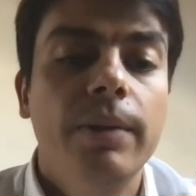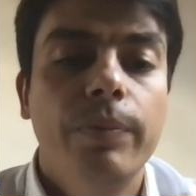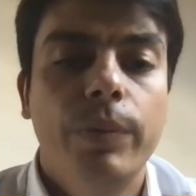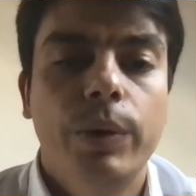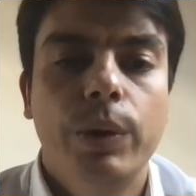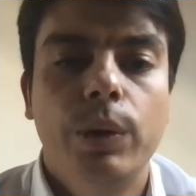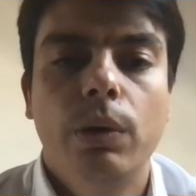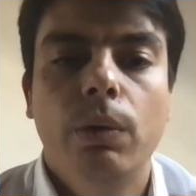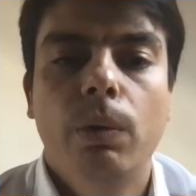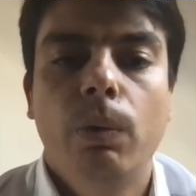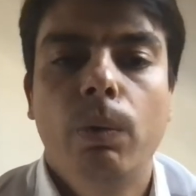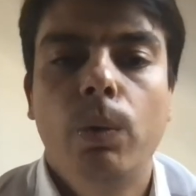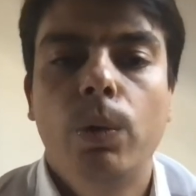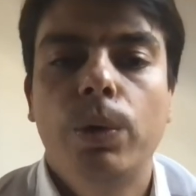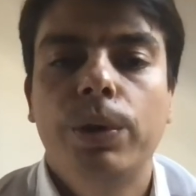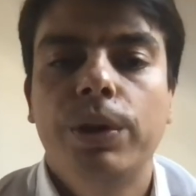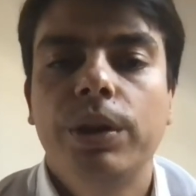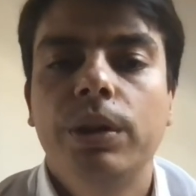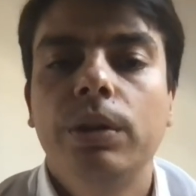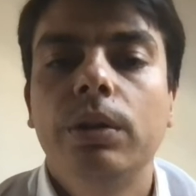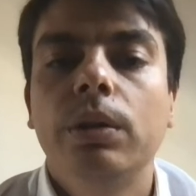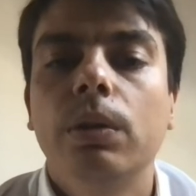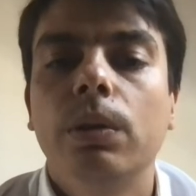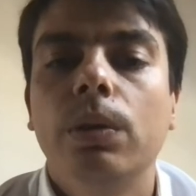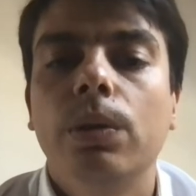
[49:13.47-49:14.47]
You're
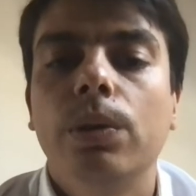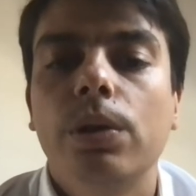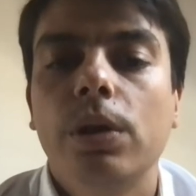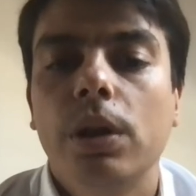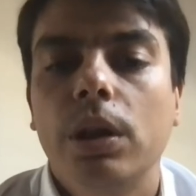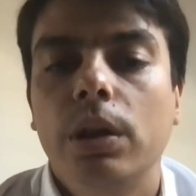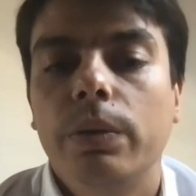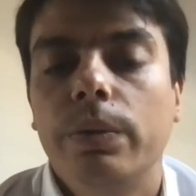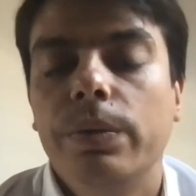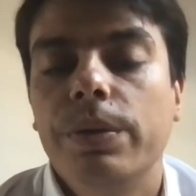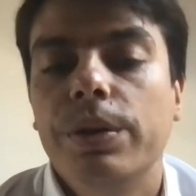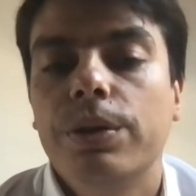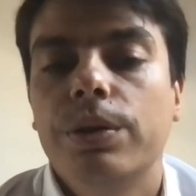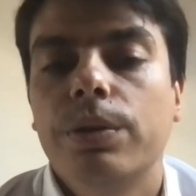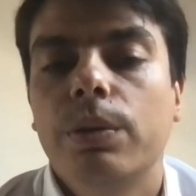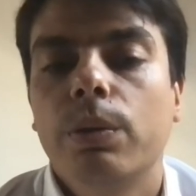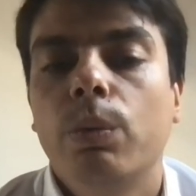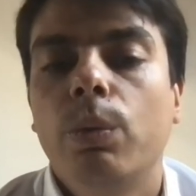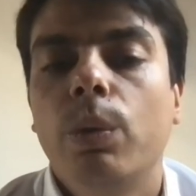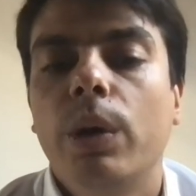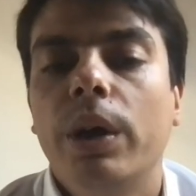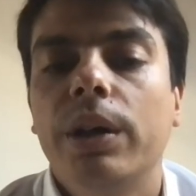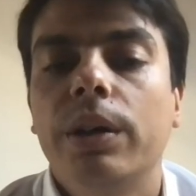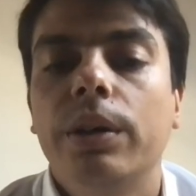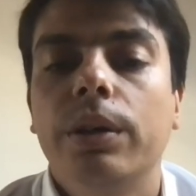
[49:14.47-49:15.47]
working only with
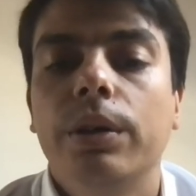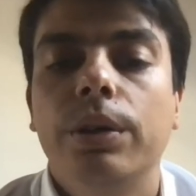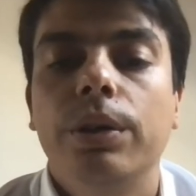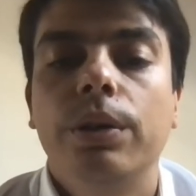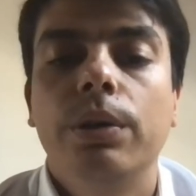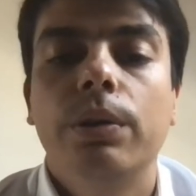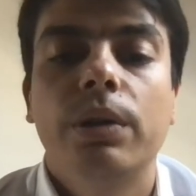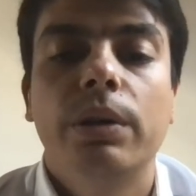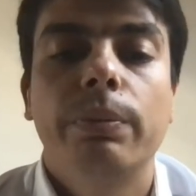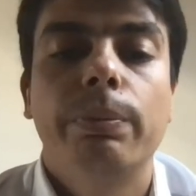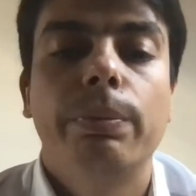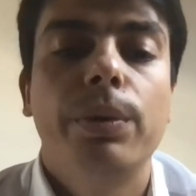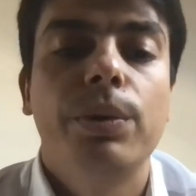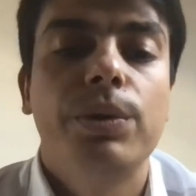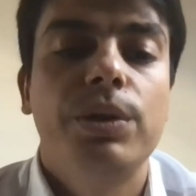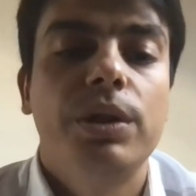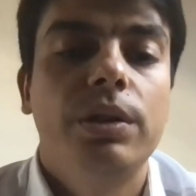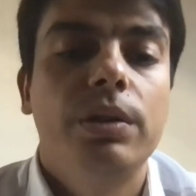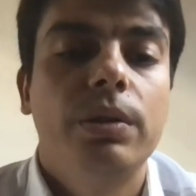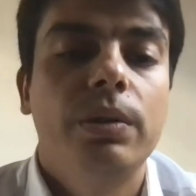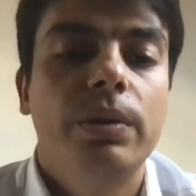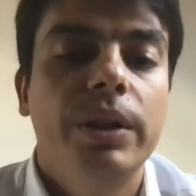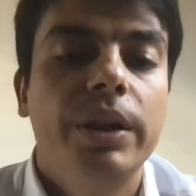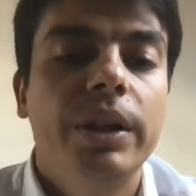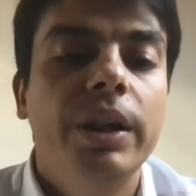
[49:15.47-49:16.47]
one your
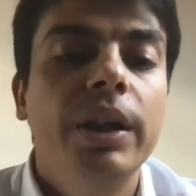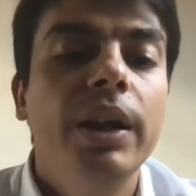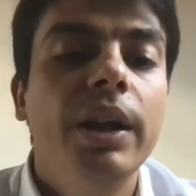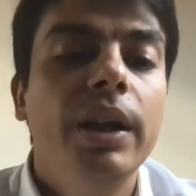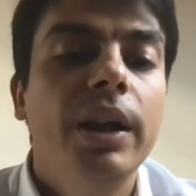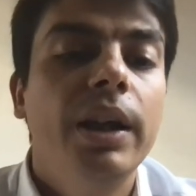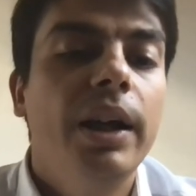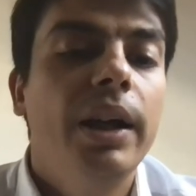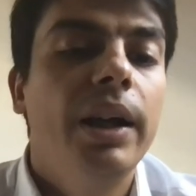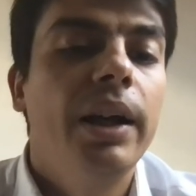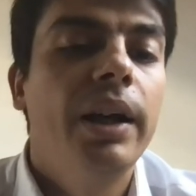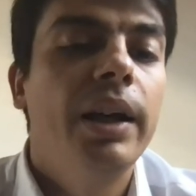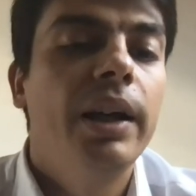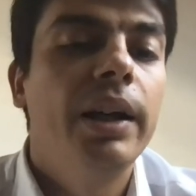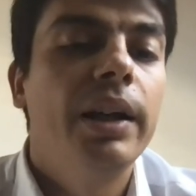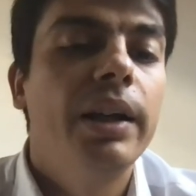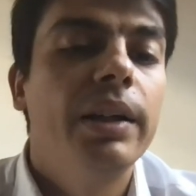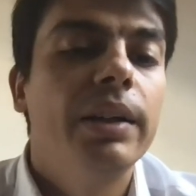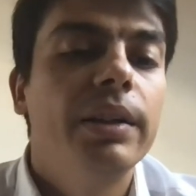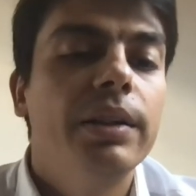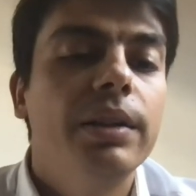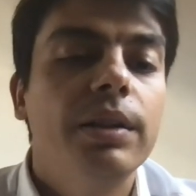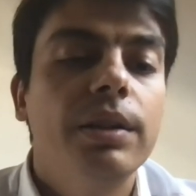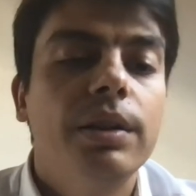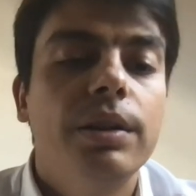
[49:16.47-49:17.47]
repository
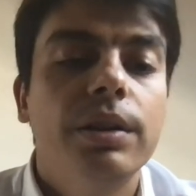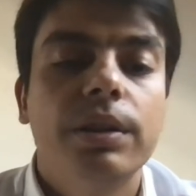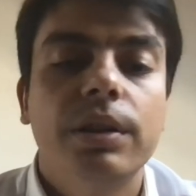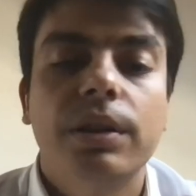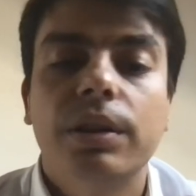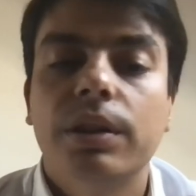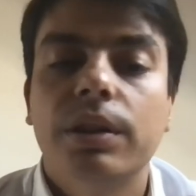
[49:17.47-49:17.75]
and